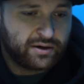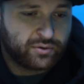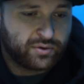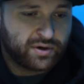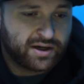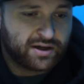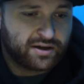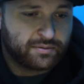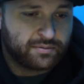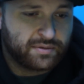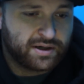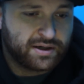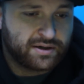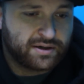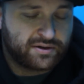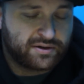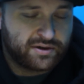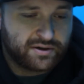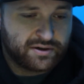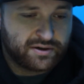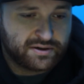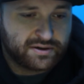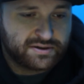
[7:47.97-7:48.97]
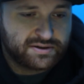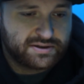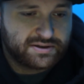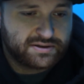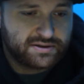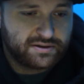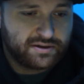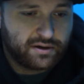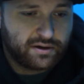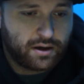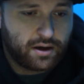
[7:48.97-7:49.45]
recommend
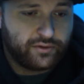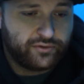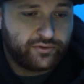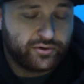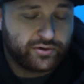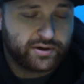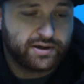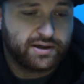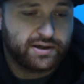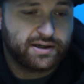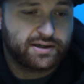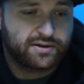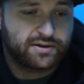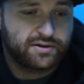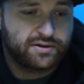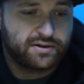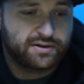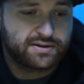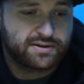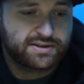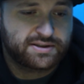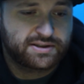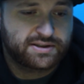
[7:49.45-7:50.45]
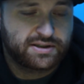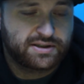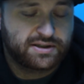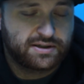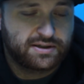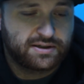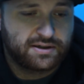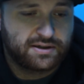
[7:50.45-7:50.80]
Cooks. If you can get Cooks,